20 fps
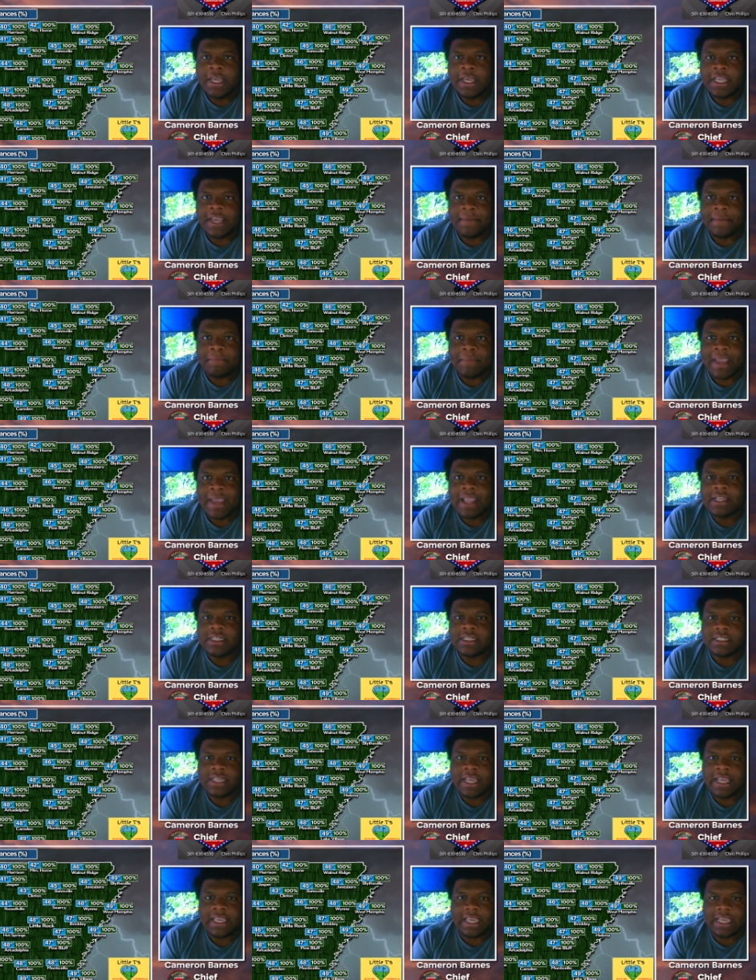You may
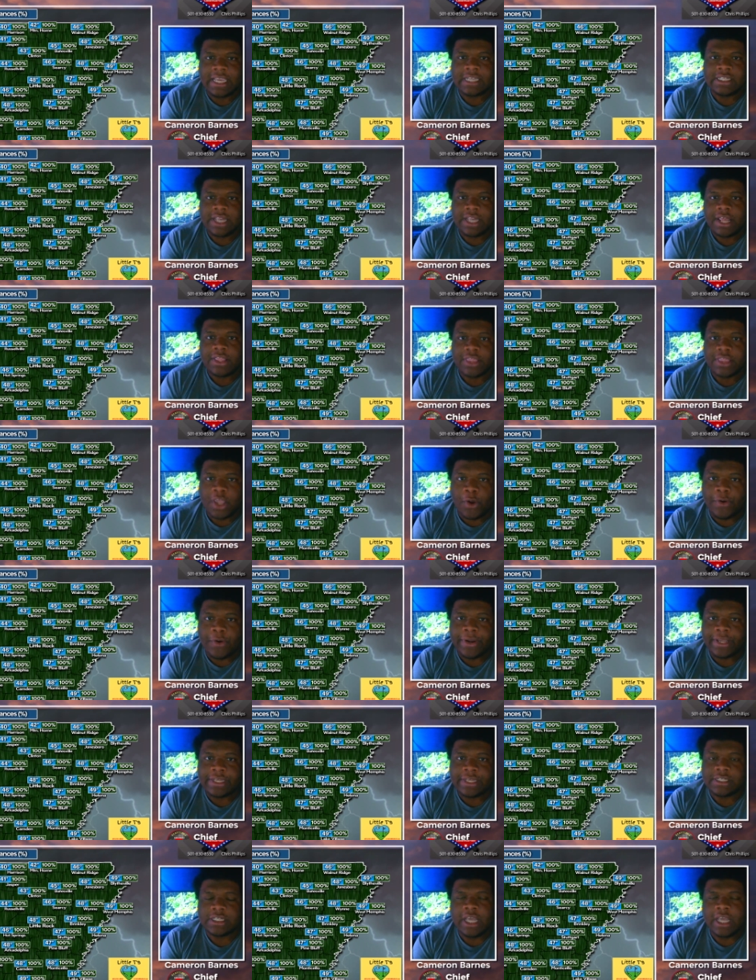sneak into the
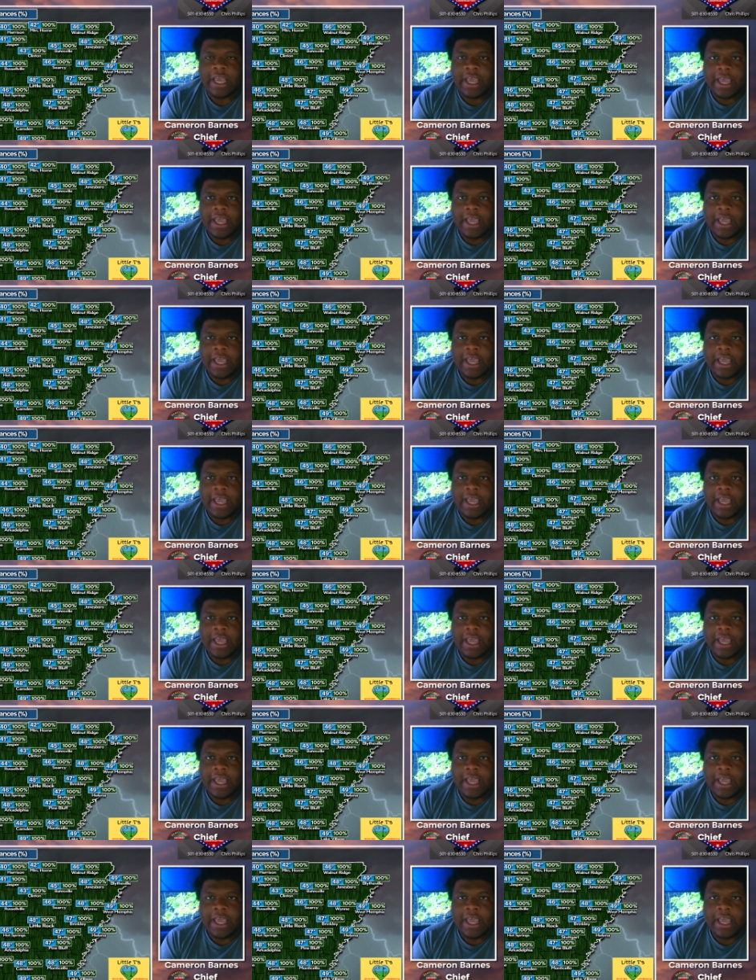30s